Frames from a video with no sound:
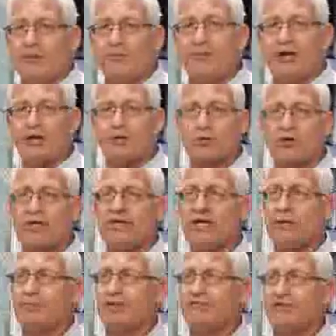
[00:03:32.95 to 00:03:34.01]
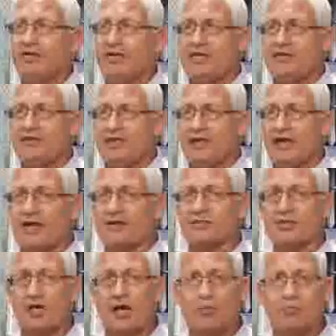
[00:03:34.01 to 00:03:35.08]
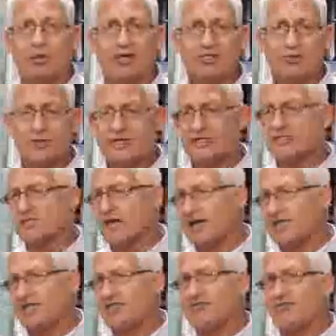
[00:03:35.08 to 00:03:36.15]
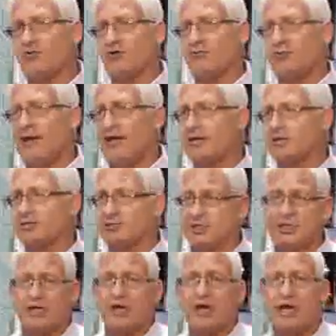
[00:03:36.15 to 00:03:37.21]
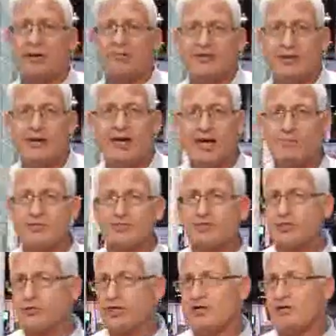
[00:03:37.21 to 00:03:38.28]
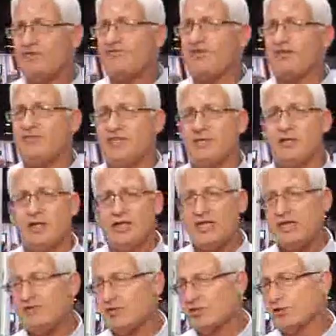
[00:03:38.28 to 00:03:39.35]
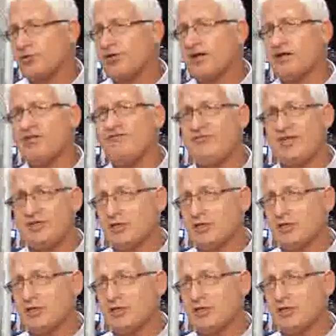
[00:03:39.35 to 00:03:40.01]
better wind uplift than anything else. Plus we can site these panels up to 250, even 300 feet